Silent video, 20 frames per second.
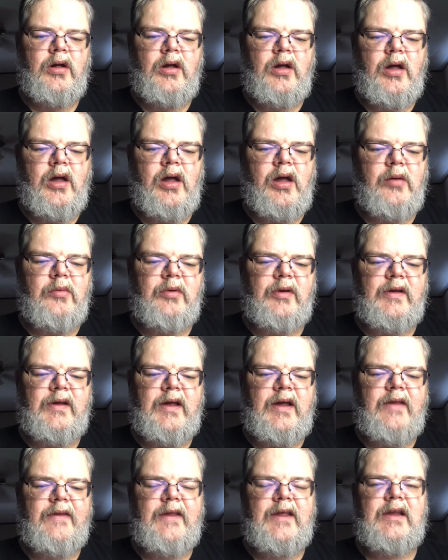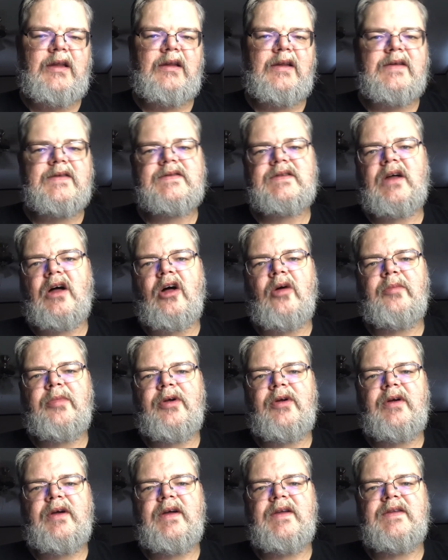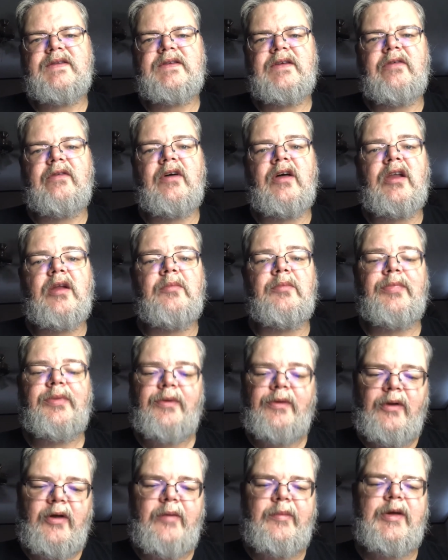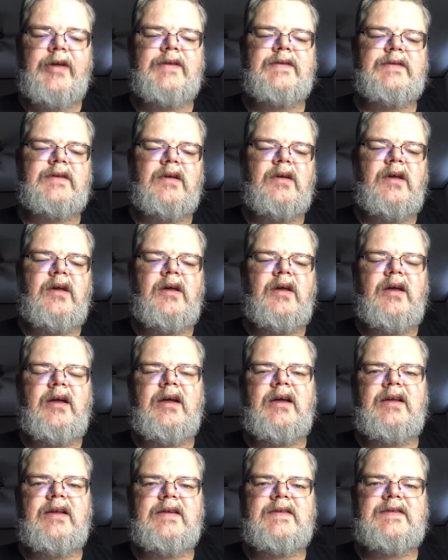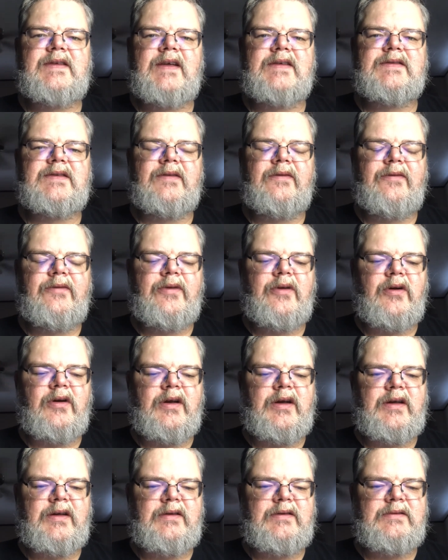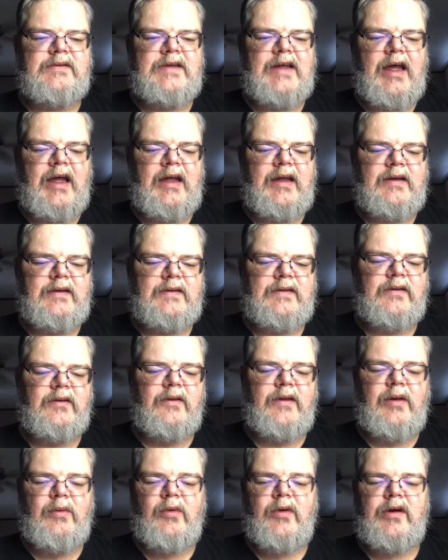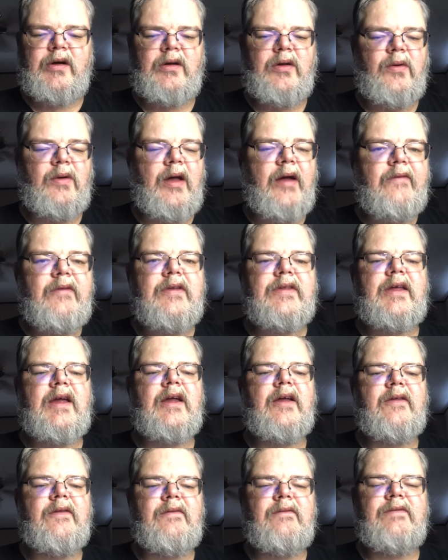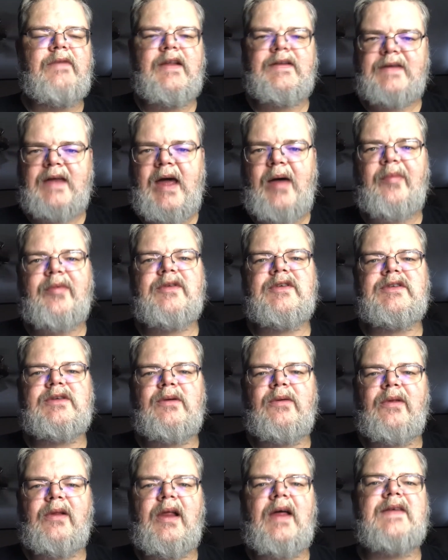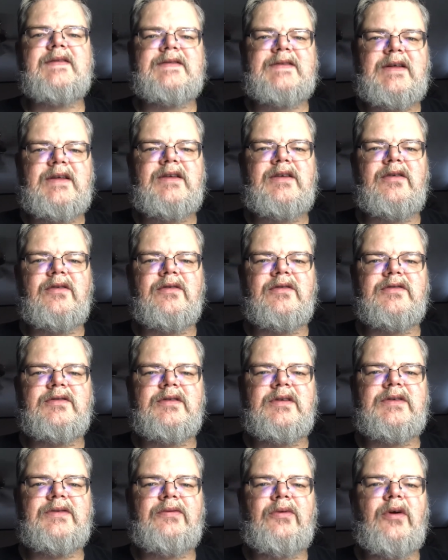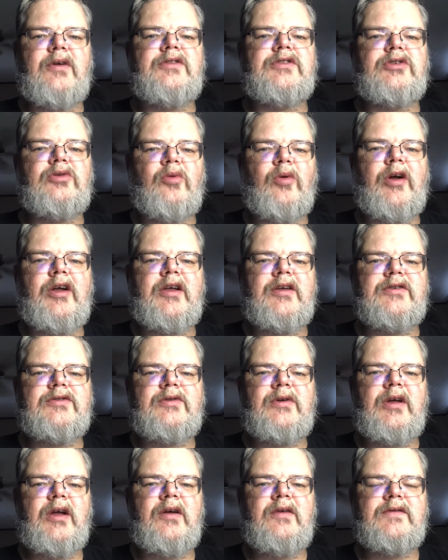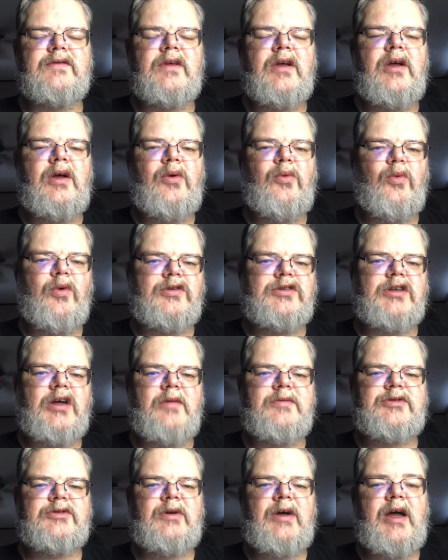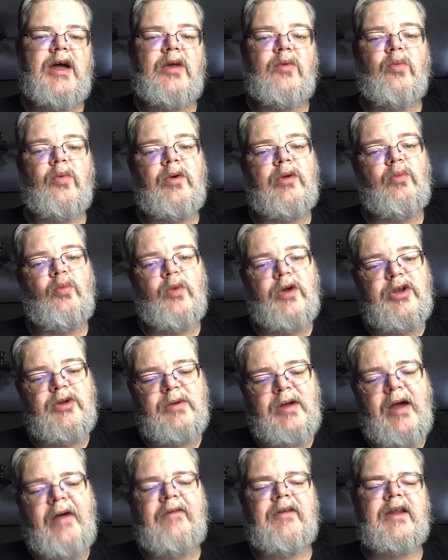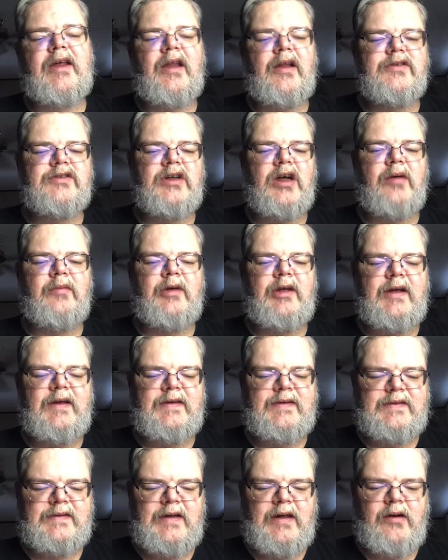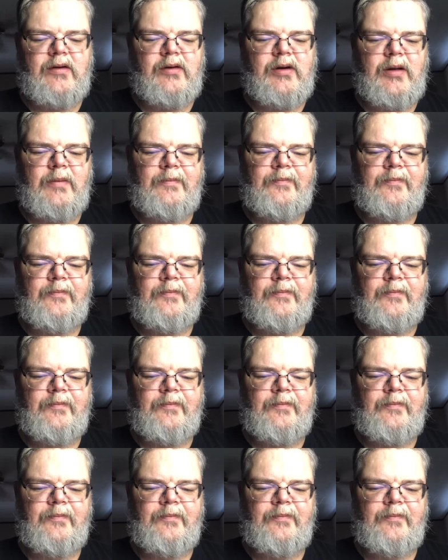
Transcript: And then list all periods of unemployment in excess of 30 days. So they want to know everything that's happened to you in the last 10 years as far as your work history goes. What jobs you had, when you haven't had a job, etc.